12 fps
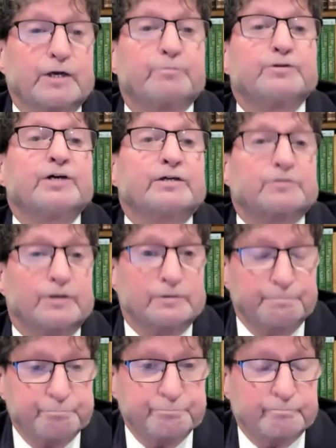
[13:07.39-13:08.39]
They predicted
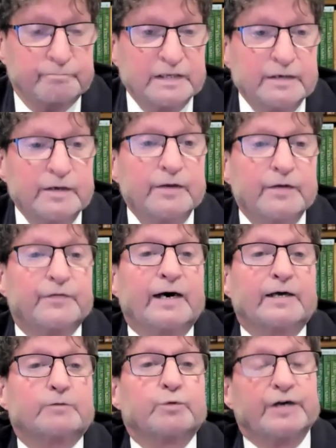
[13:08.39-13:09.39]

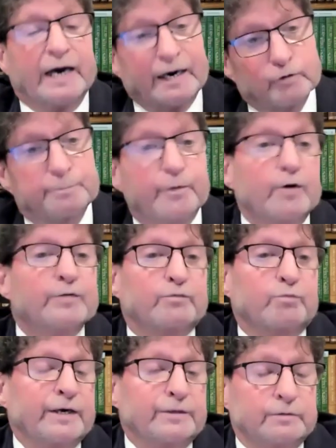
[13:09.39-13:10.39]
that with the Arab birth
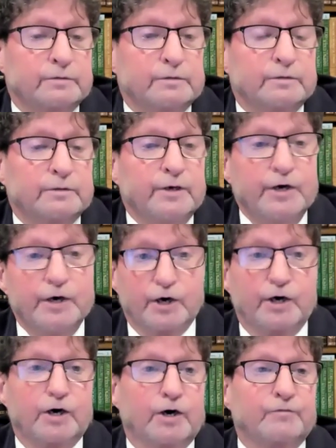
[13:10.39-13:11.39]
rate
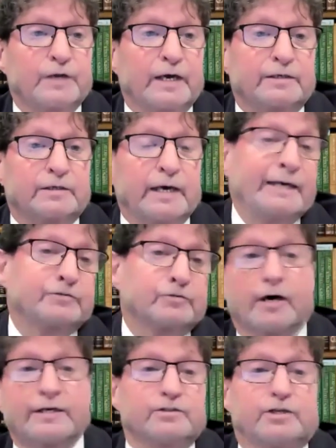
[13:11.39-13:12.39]
of like 8,
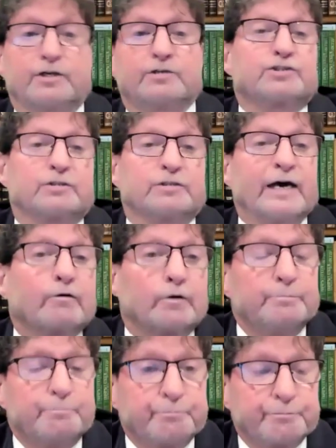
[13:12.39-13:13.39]
9 kids an
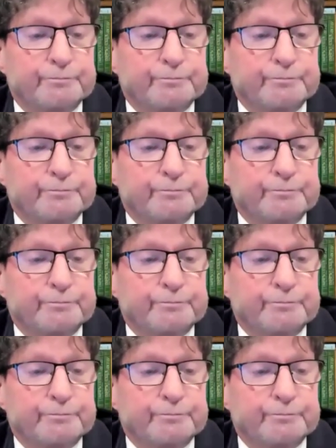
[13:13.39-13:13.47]
Arab